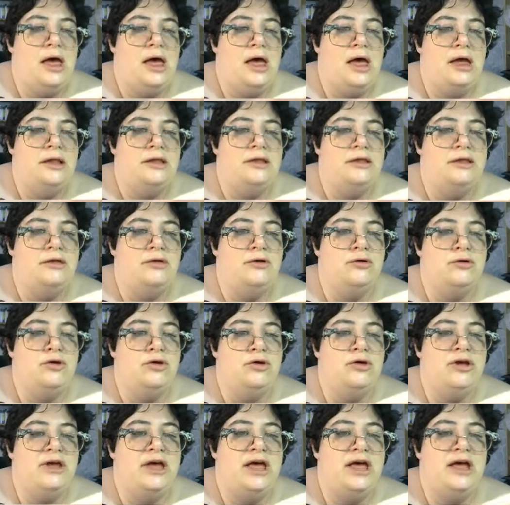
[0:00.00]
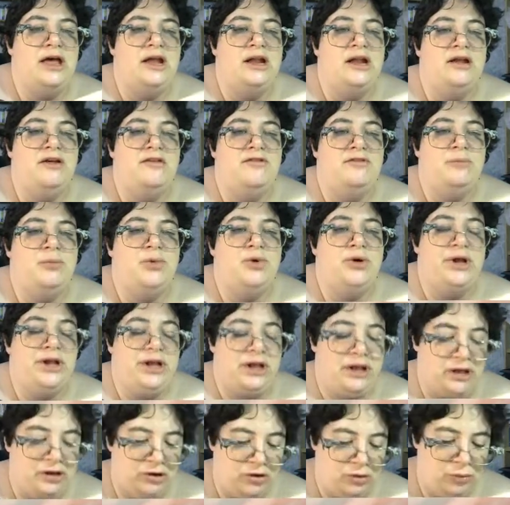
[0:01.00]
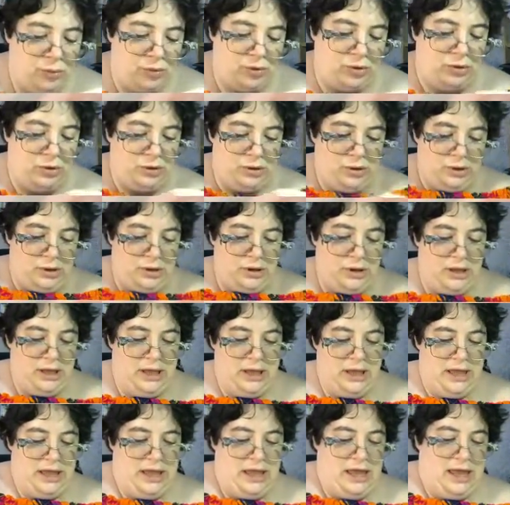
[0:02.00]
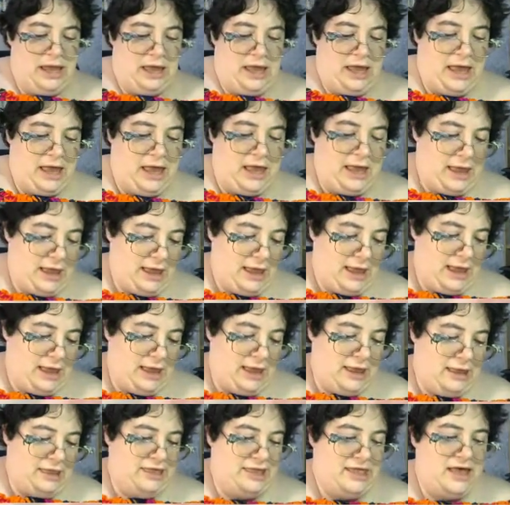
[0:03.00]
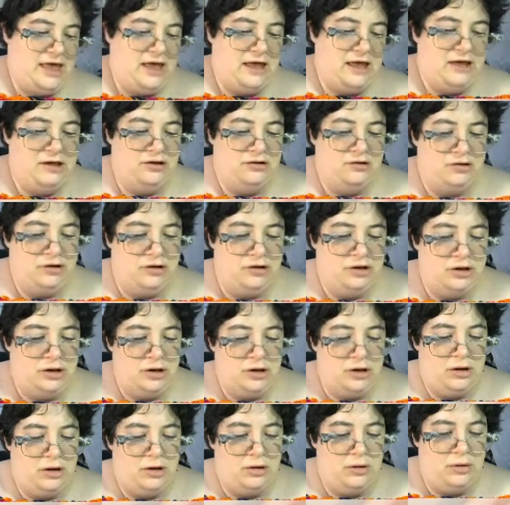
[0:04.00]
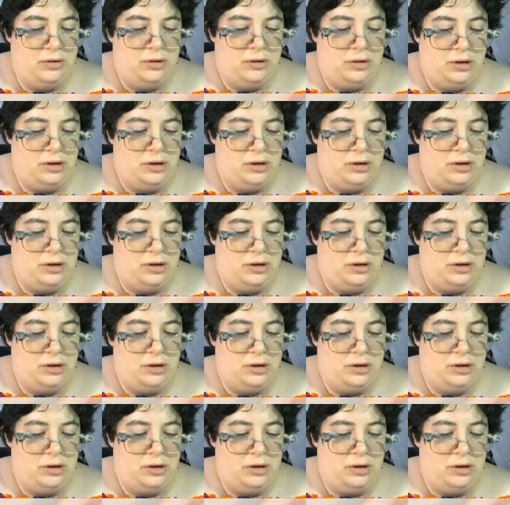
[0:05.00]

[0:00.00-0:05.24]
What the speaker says: until you get enough point that you want. And that is going to go